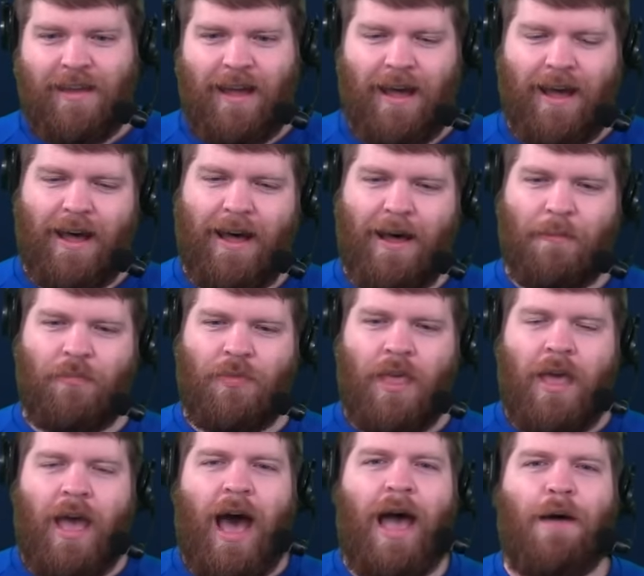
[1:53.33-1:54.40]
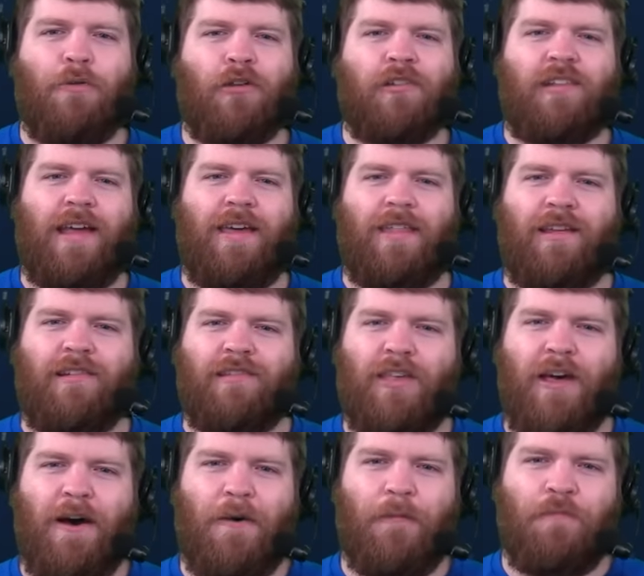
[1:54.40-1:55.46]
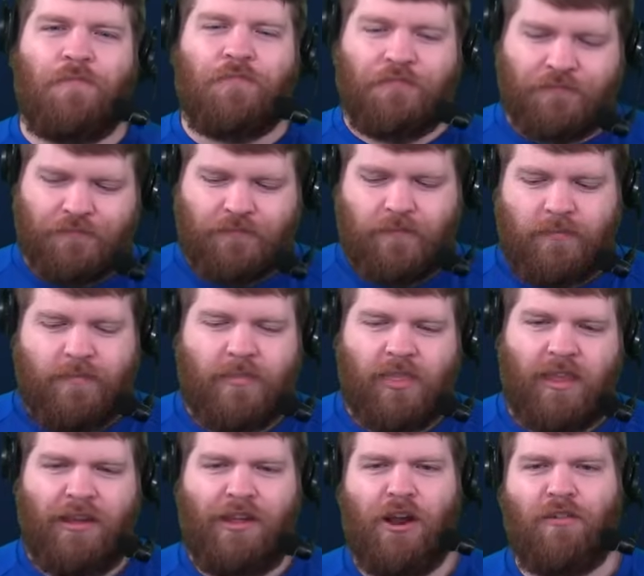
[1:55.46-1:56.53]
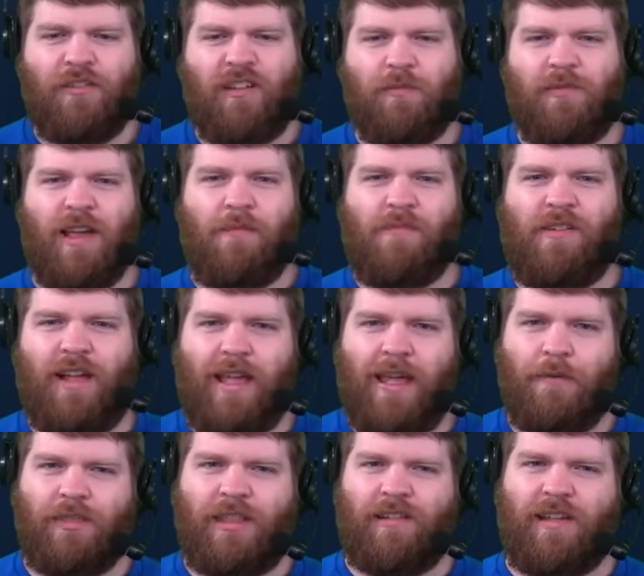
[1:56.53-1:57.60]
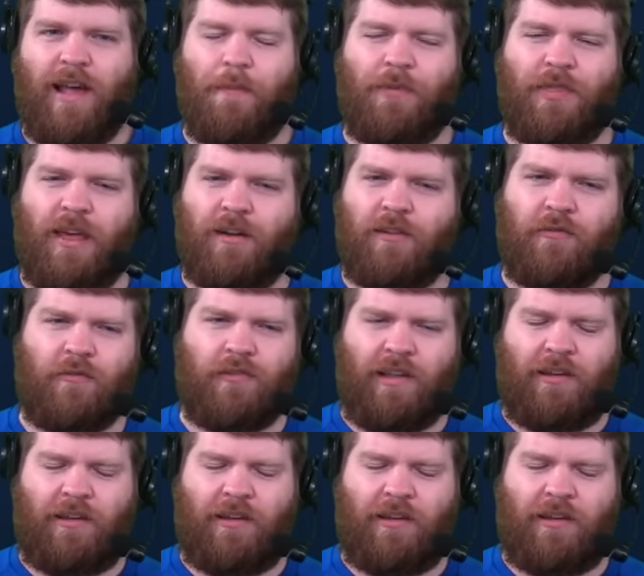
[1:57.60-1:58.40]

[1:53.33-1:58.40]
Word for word: Um, I will say this though you know, sometimes you get hit with these hypotheticals.